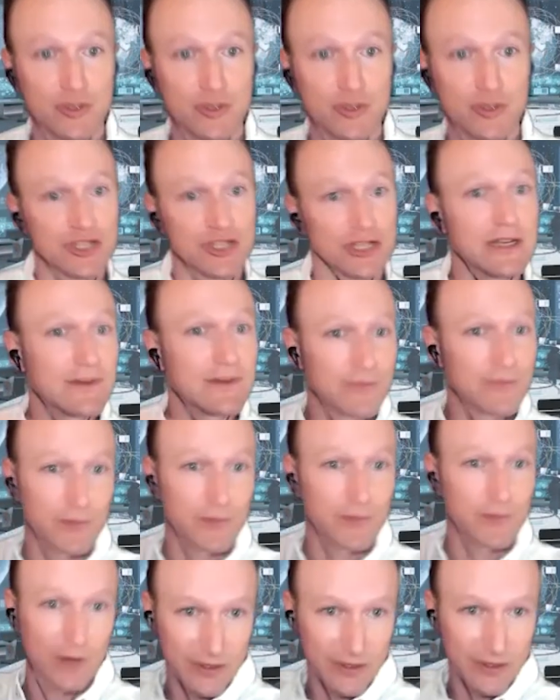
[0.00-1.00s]
to achieve
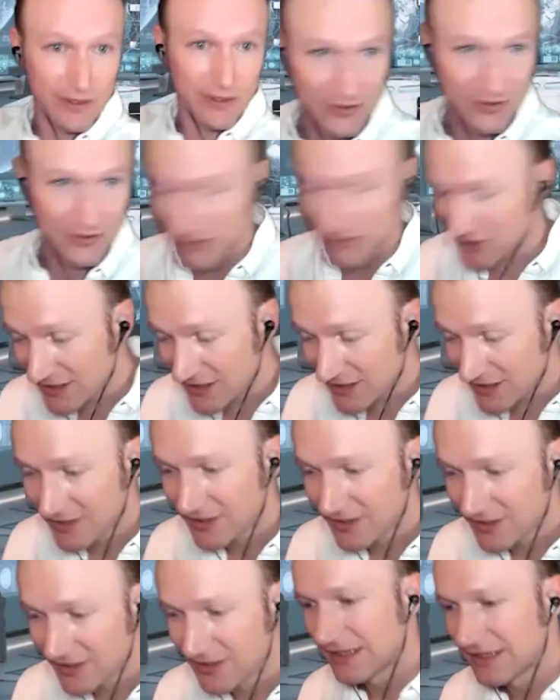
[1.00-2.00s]
greater synergy
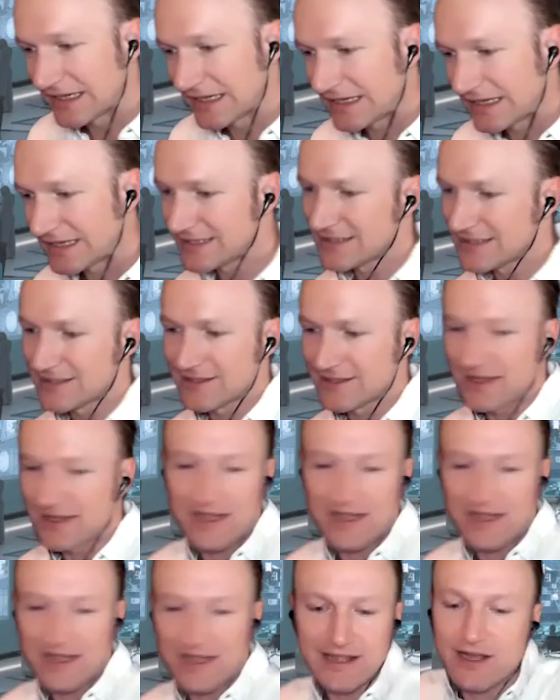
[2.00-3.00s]
is
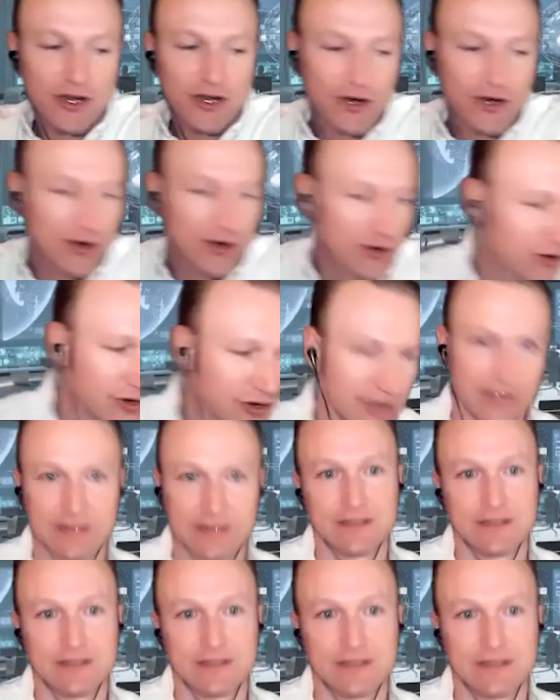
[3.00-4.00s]
like a
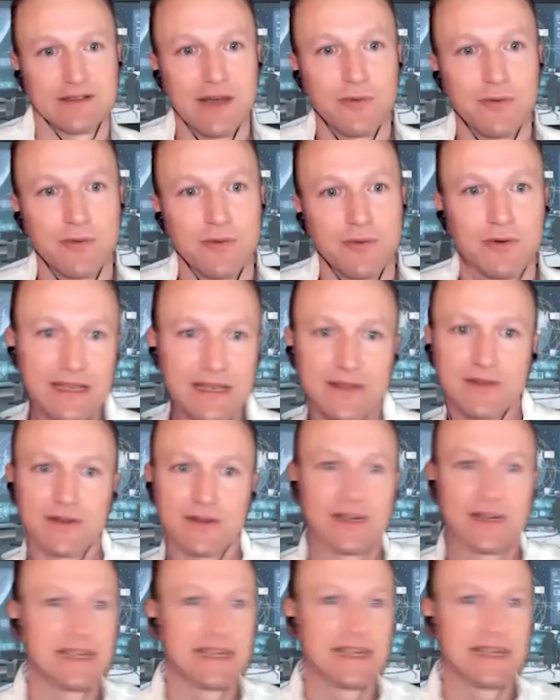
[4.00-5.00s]
current that we're
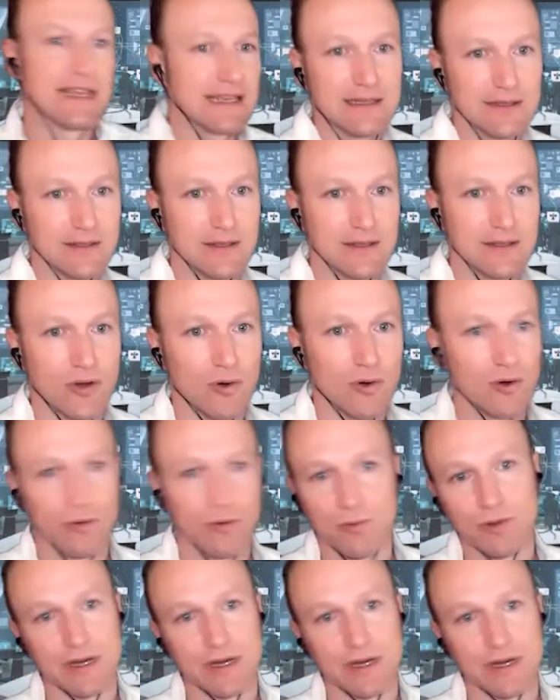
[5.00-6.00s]
either in
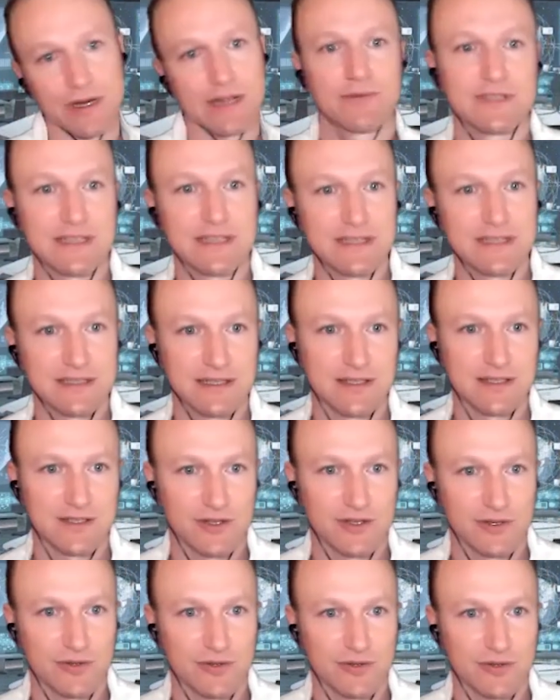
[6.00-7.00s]
or we're in resistance
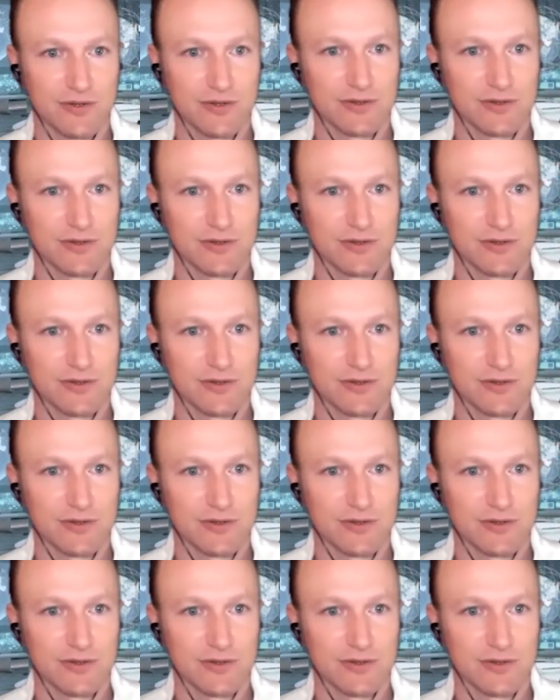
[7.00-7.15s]
to.